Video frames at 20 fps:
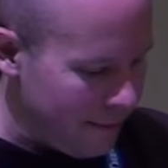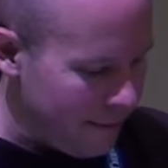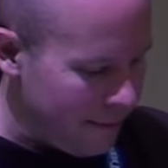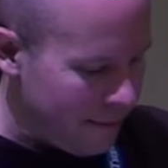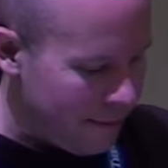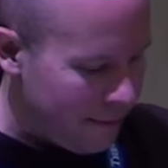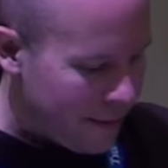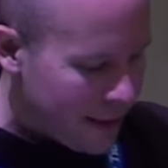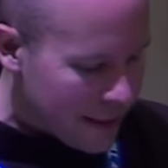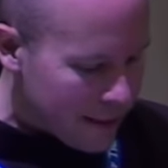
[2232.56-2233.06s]

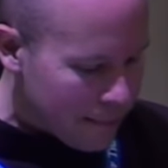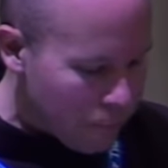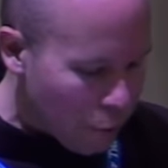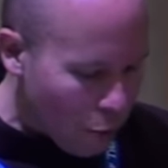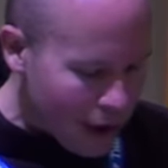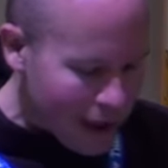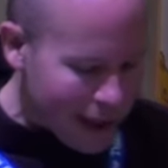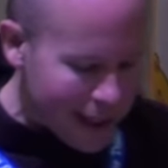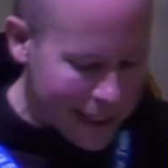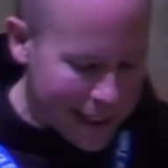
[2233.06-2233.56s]
It's
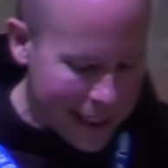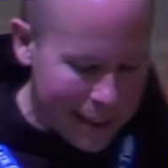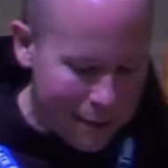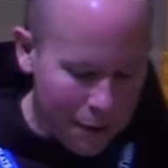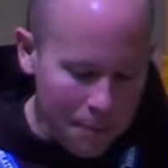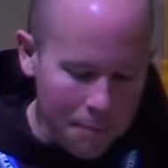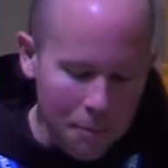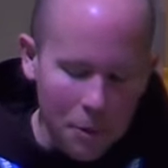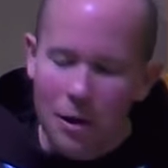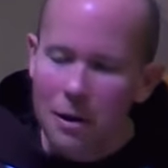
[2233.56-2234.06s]
important to see
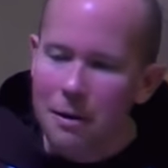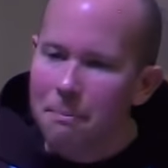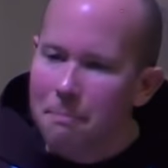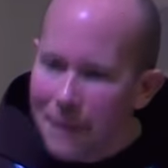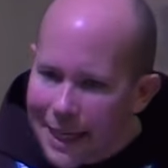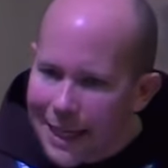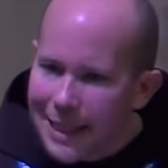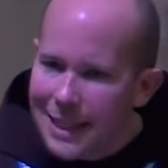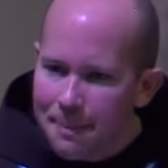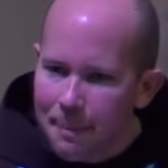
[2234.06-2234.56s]
what Merton
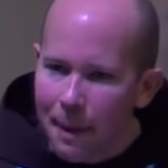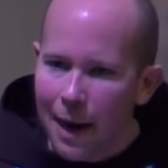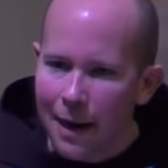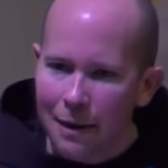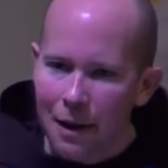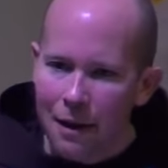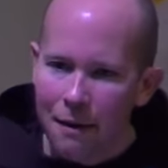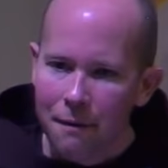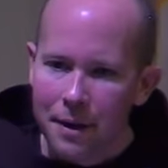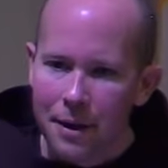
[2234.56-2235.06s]
means by
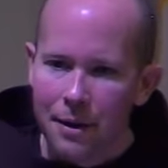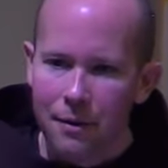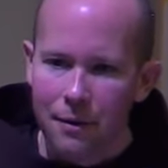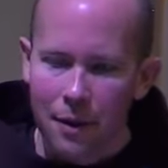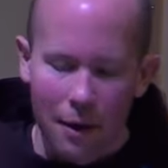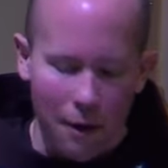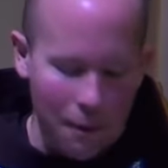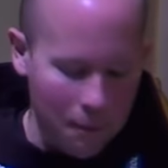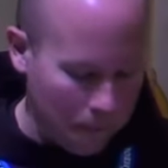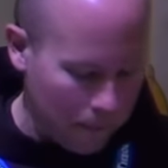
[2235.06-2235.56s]
love here,
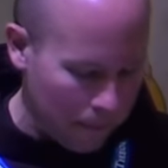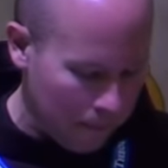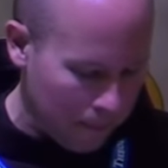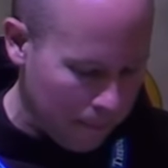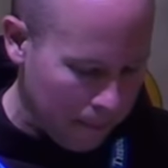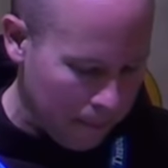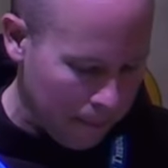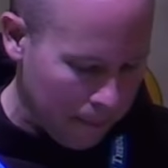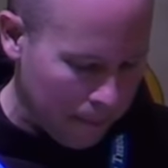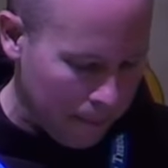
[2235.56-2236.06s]
though.
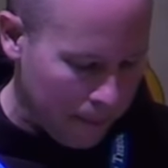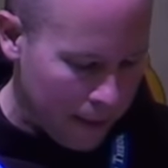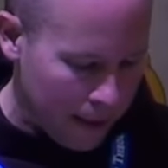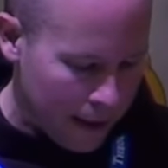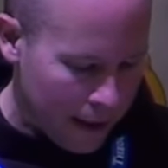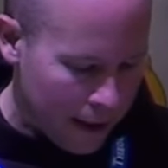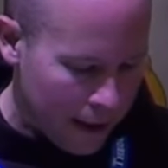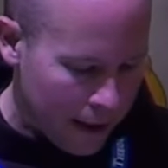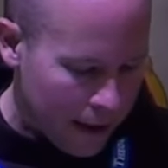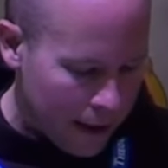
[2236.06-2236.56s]

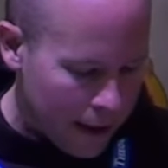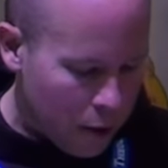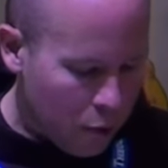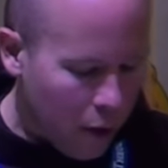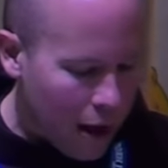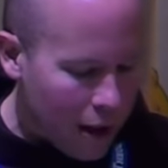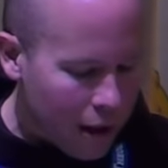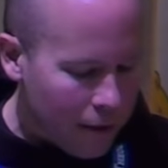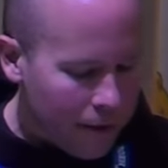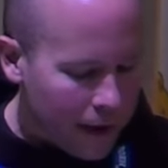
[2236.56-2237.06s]
The
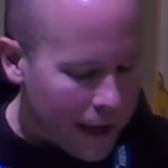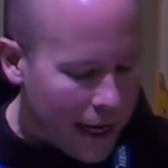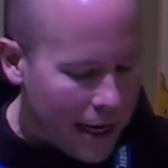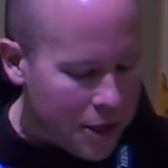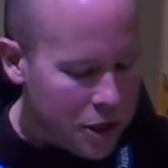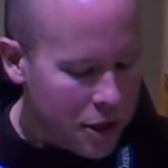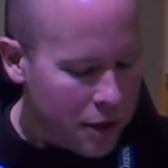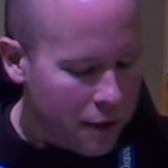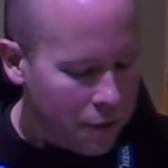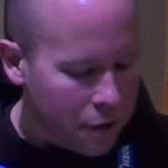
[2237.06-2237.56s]

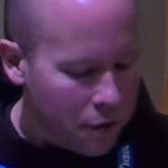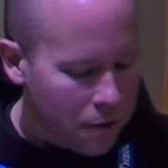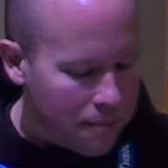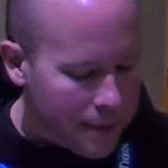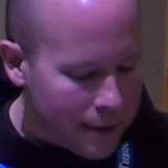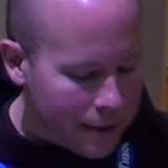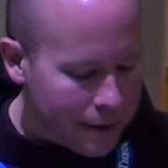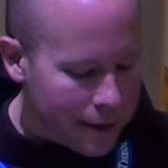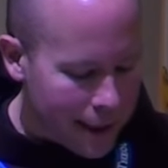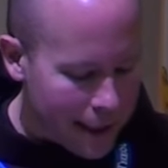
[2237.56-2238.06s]
qualification of
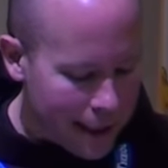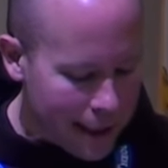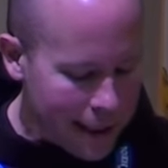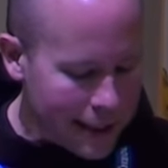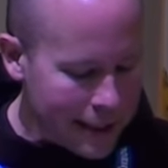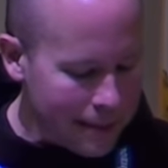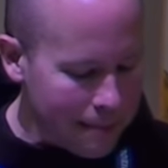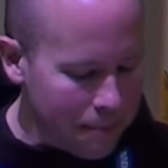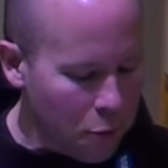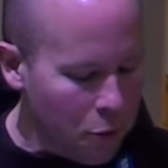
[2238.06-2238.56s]
humility is
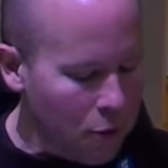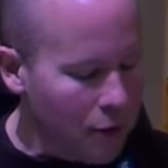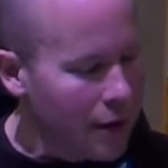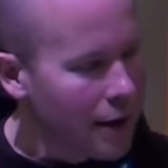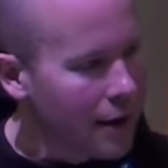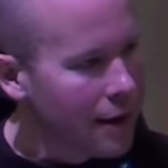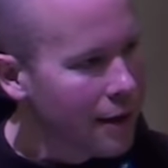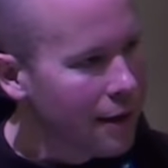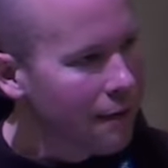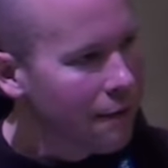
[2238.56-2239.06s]

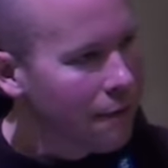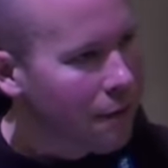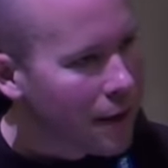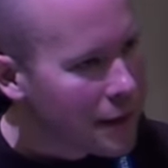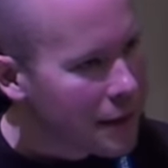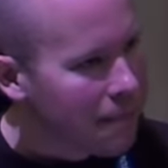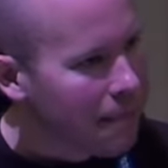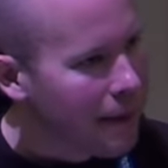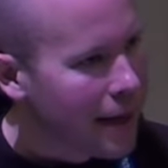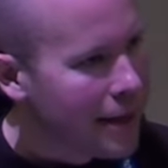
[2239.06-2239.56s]
important for us
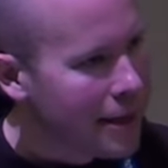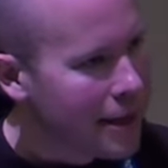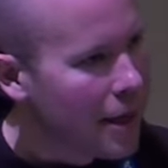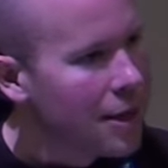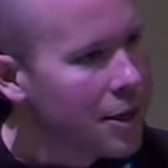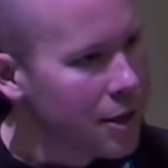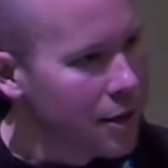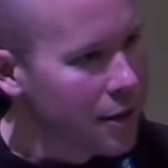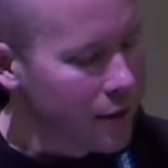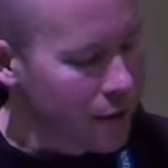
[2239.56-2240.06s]
to pay
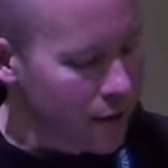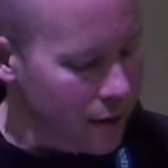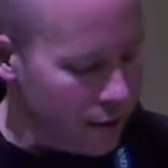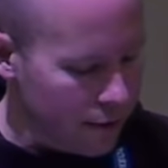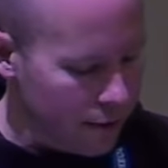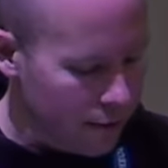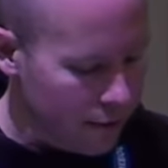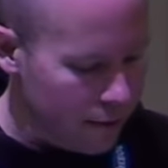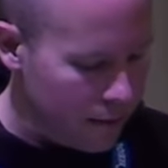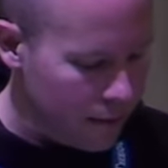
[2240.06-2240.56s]
attention to.
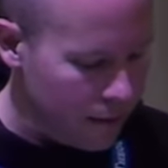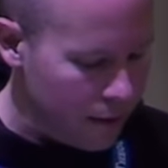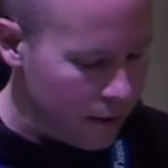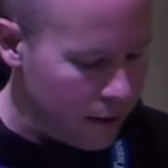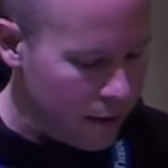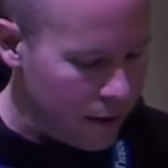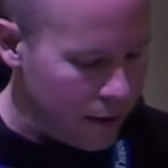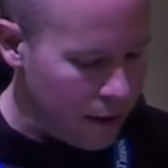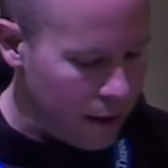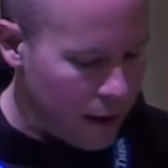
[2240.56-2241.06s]

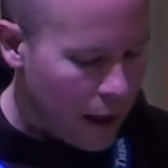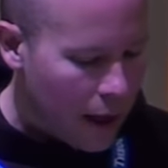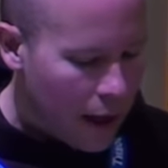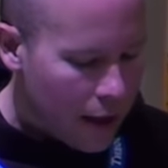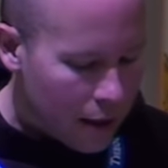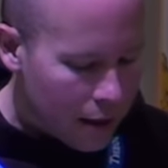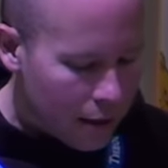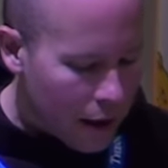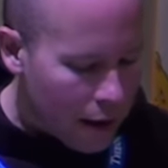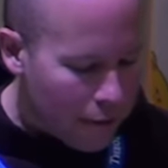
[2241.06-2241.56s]

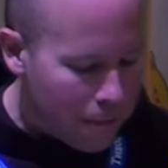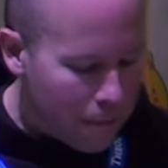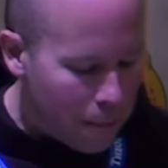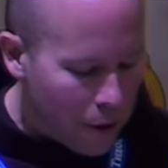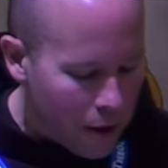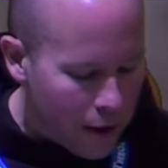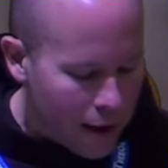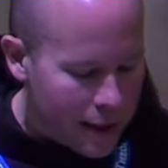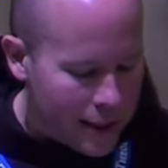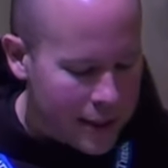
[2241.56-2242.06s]
The love
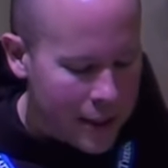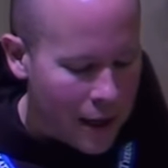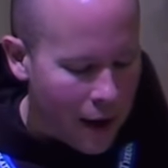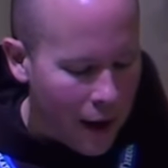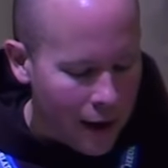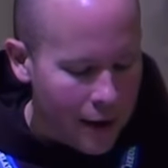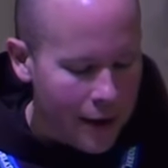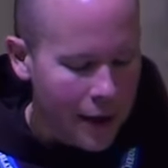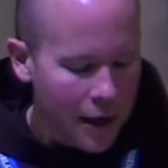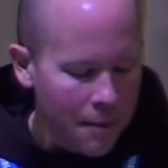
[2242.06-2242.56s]
Merton is
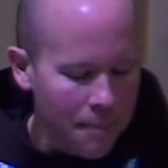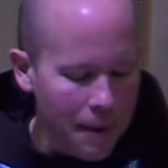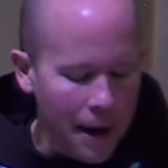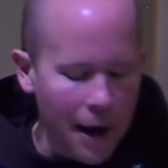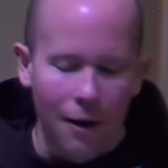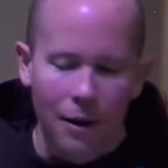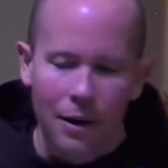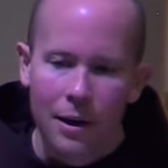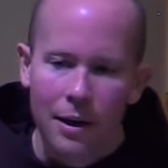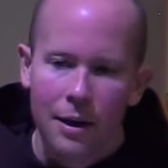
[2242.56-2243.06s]
talking
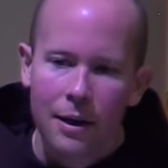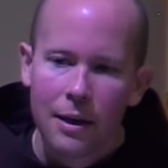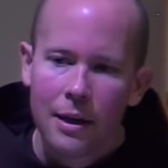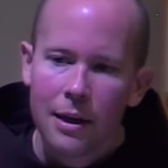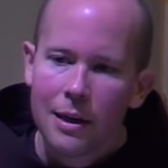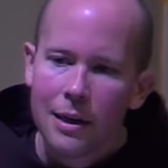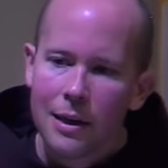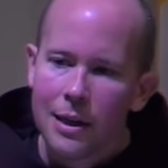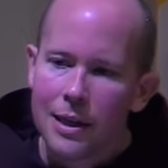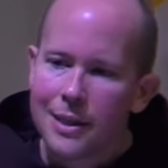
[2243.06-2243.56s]
about
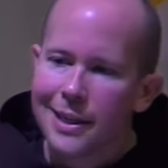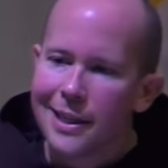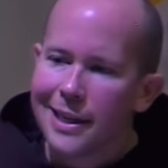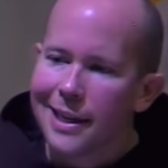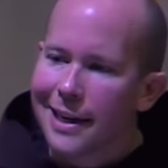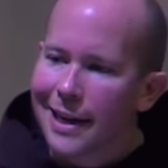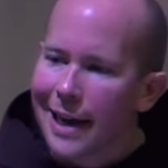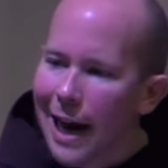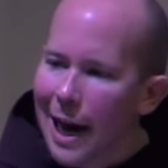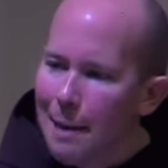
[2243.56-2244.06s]
is the
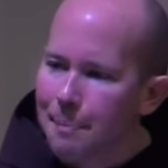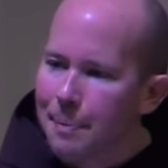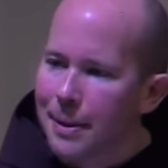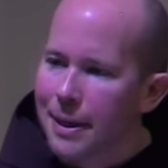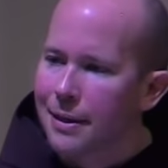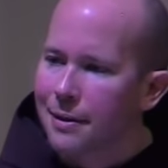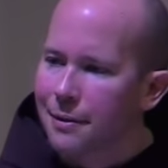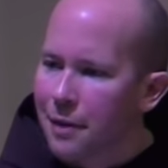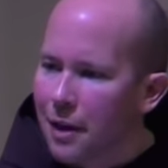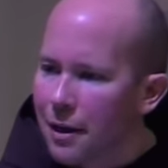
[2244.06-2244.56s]
agapic
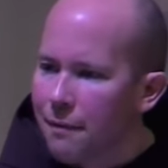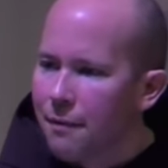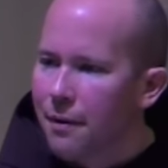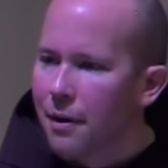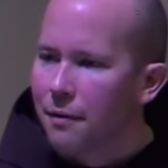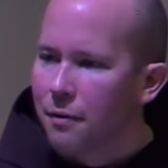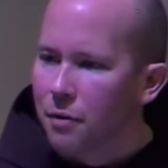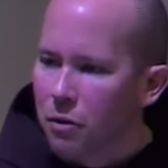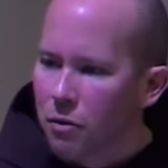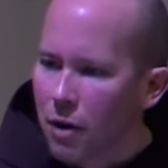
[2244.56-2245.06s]
love
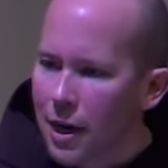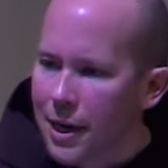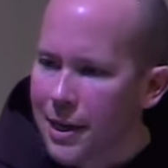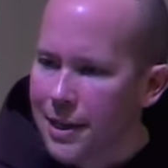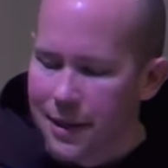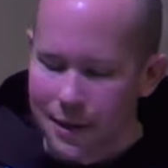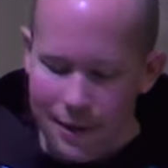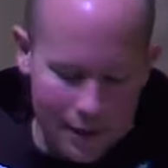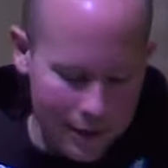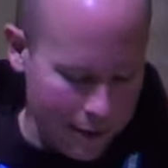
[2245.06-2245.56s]
of
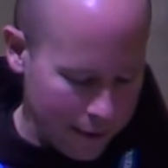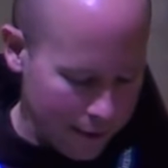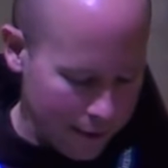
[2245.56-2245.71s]
Christ.